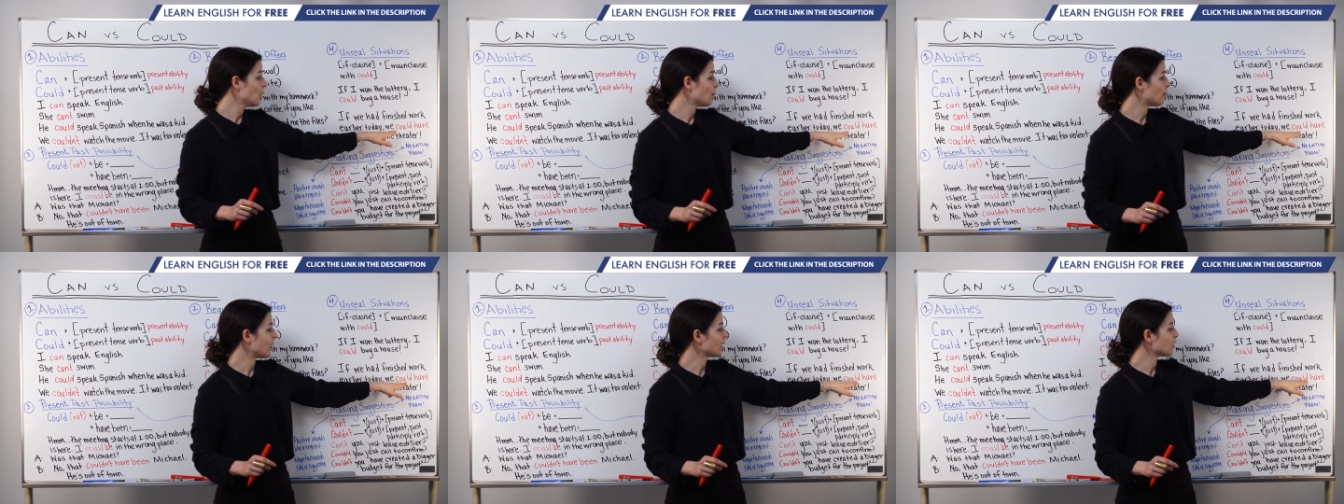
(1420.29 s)

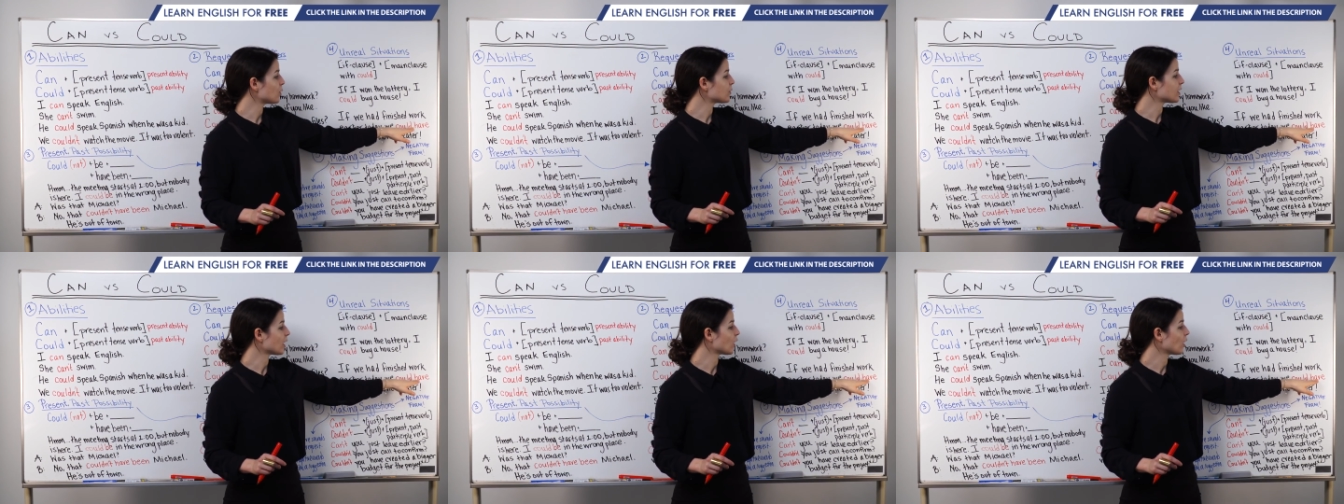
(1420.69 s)
by
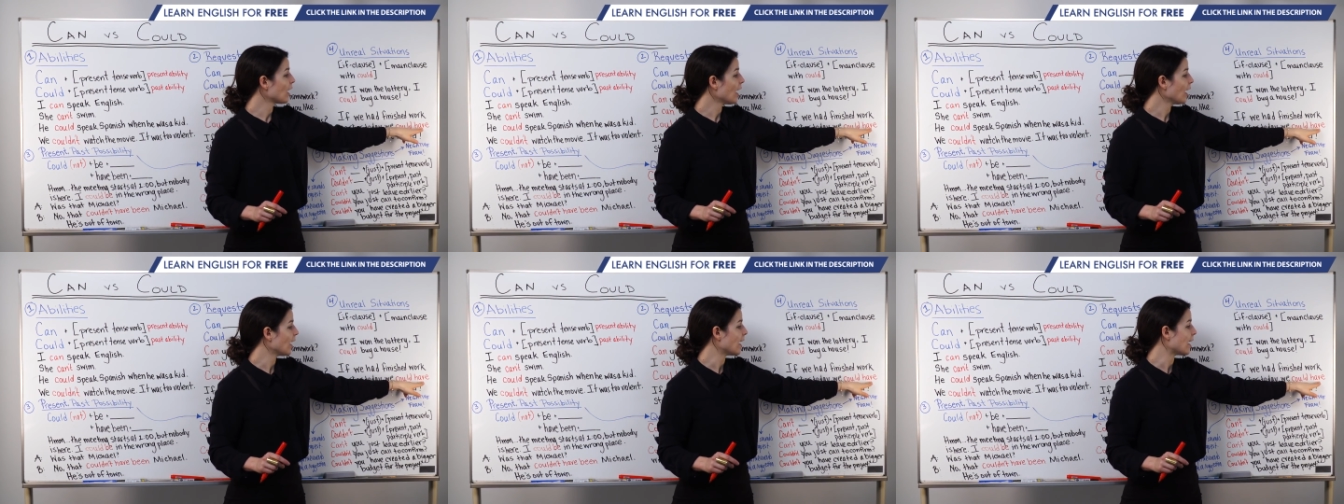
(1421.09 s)
using
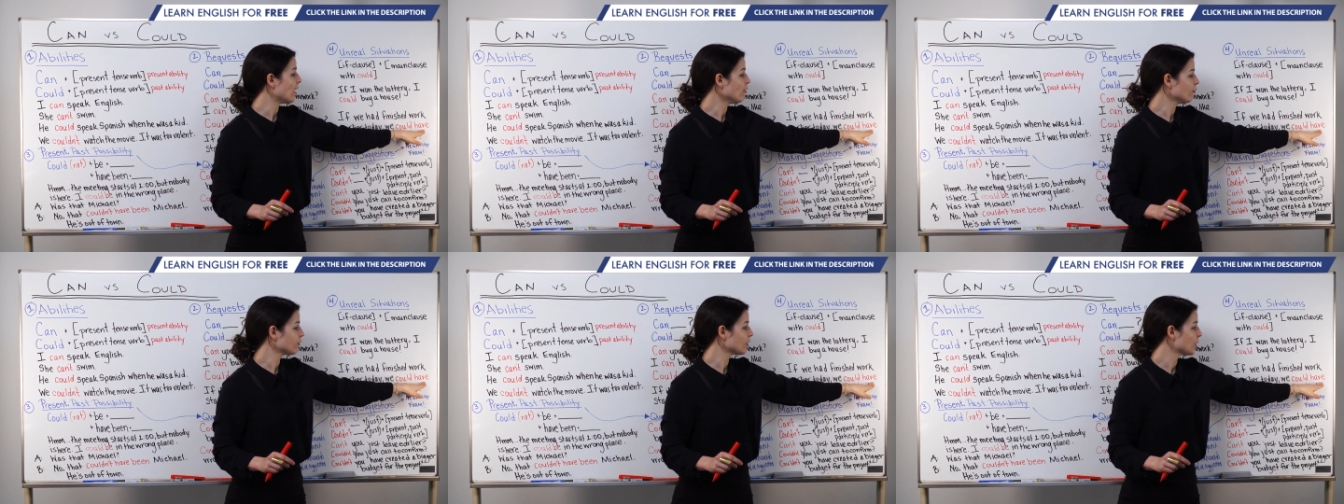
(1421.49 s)

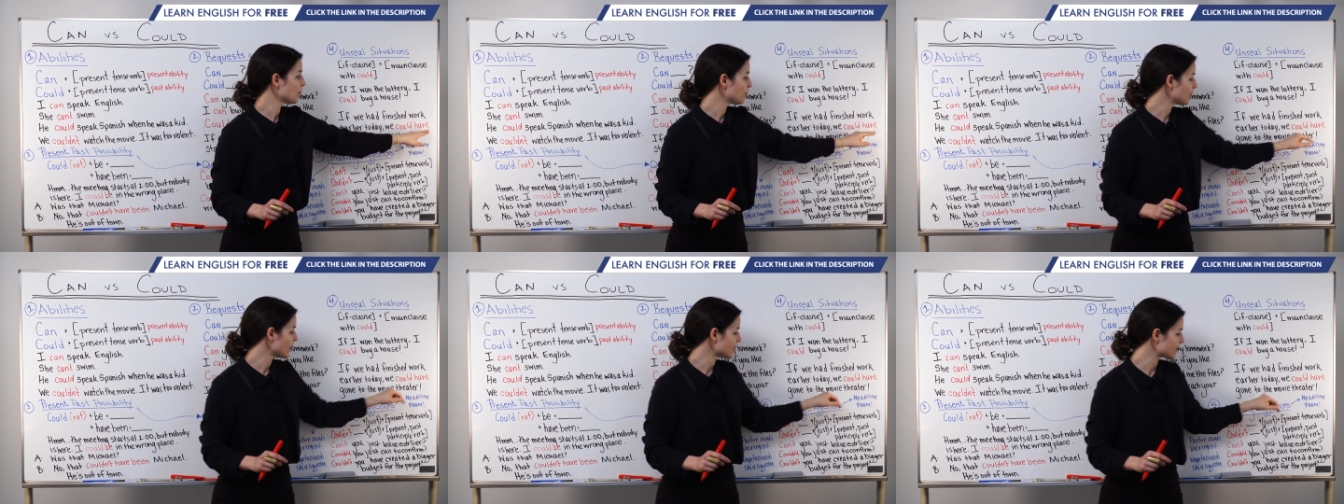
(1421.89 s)
have
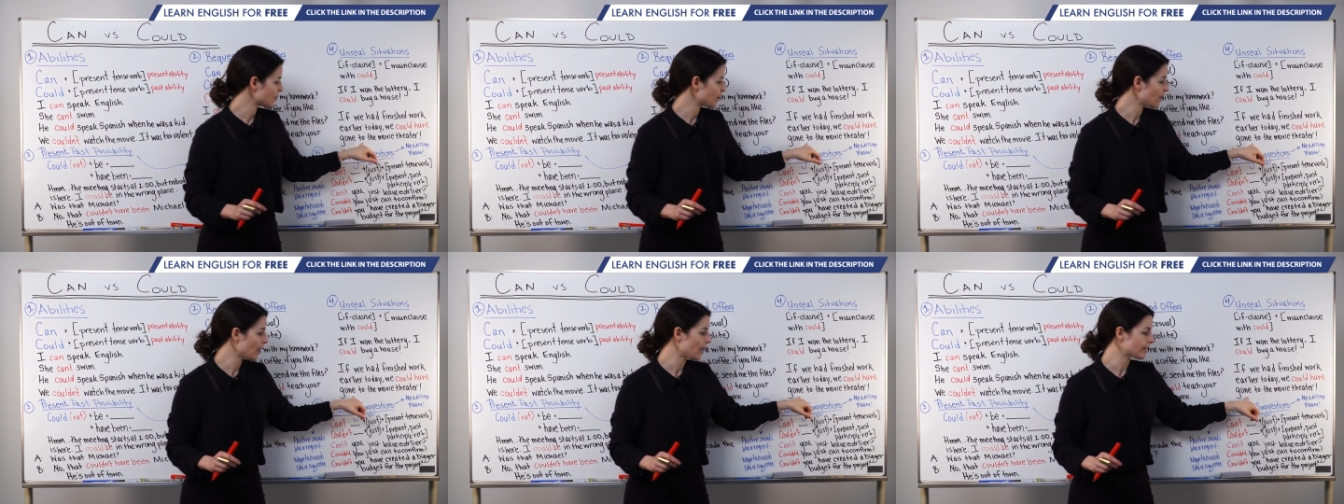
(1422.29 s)
plus the
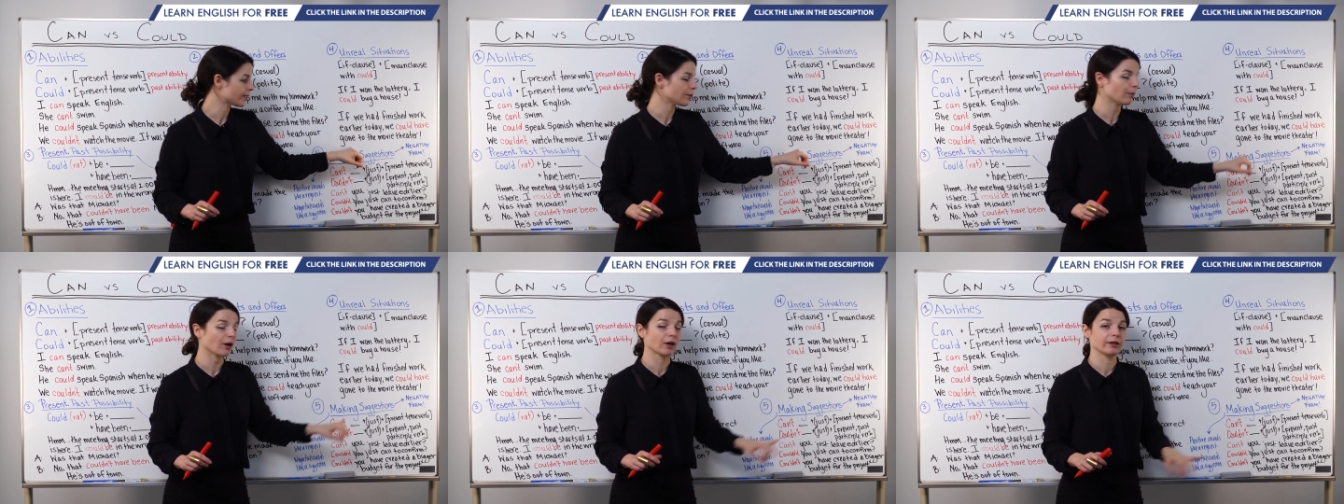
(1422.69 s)

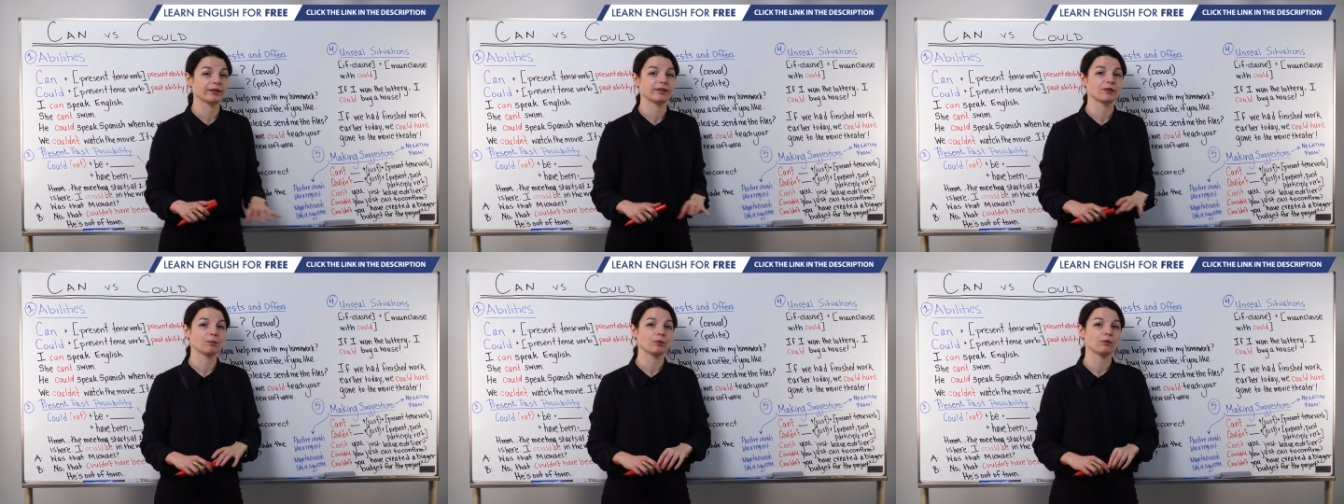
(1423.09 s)
past
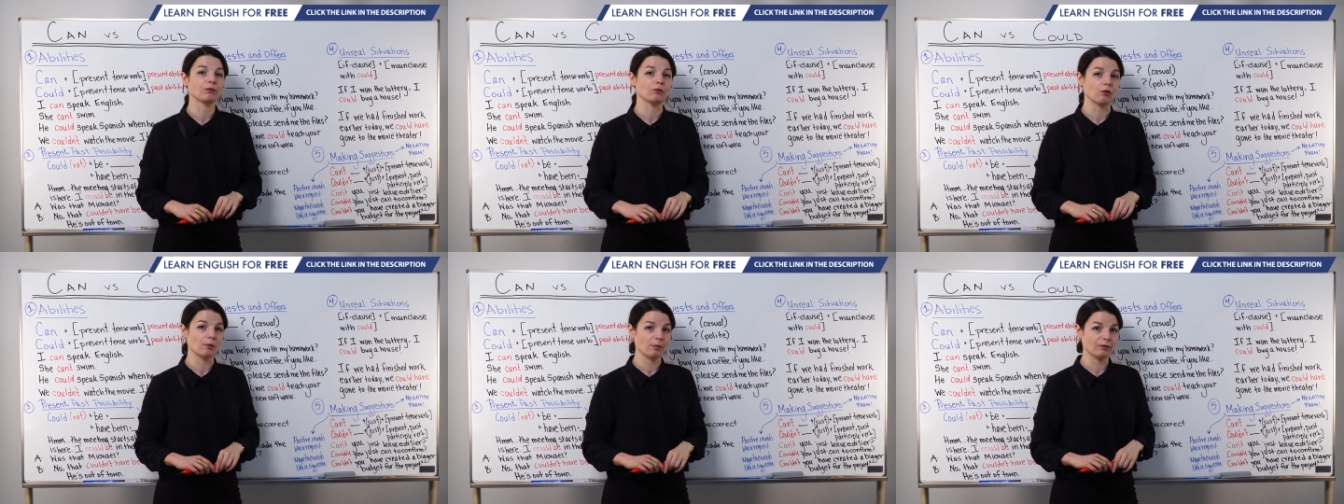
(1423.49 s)
participle
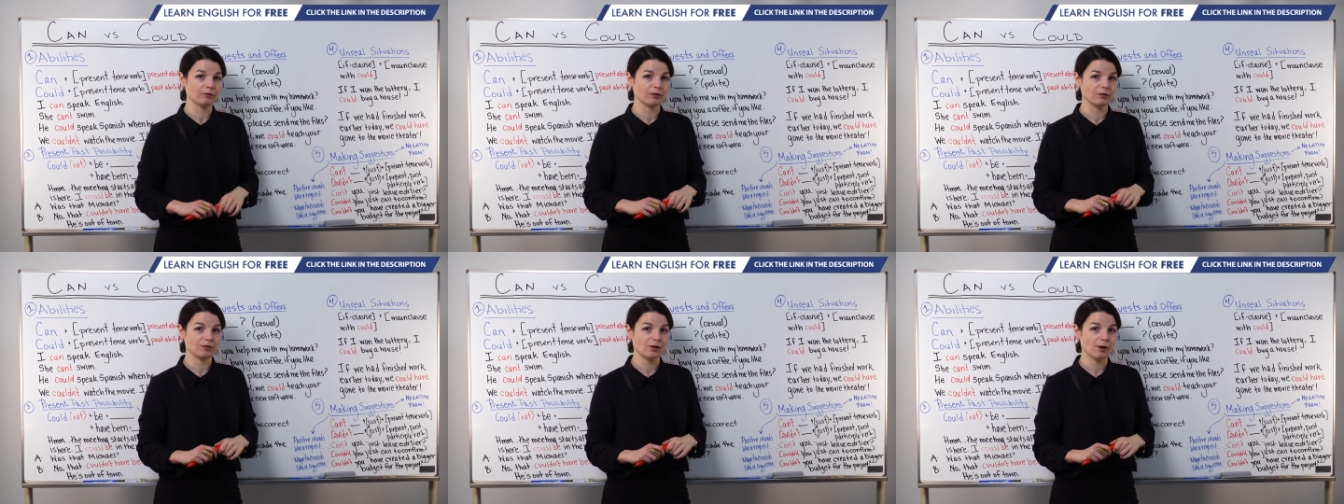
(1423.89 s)
form of
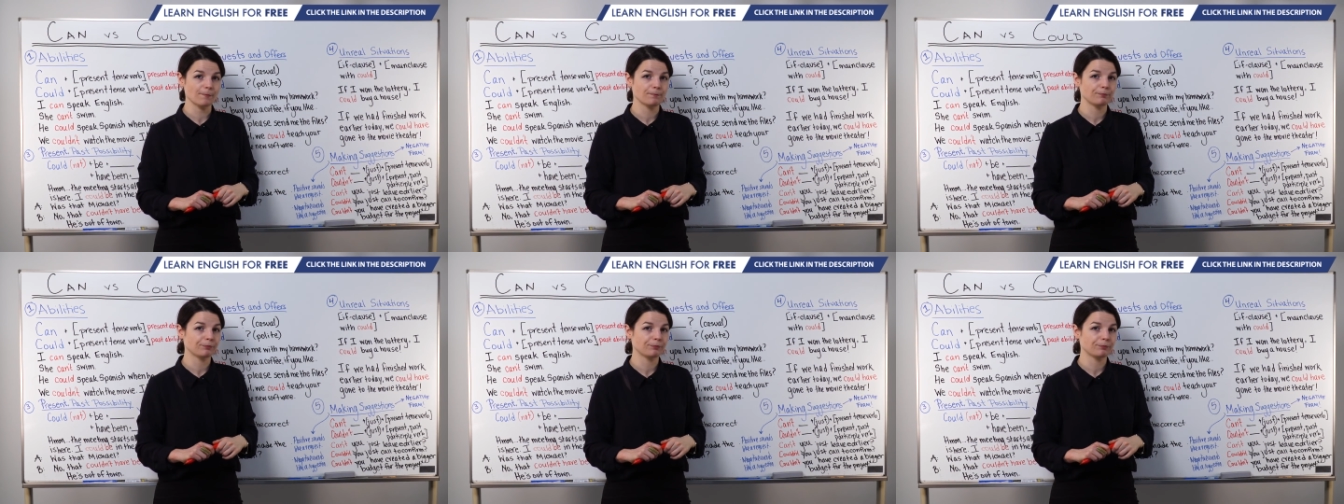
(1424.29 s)
the verb.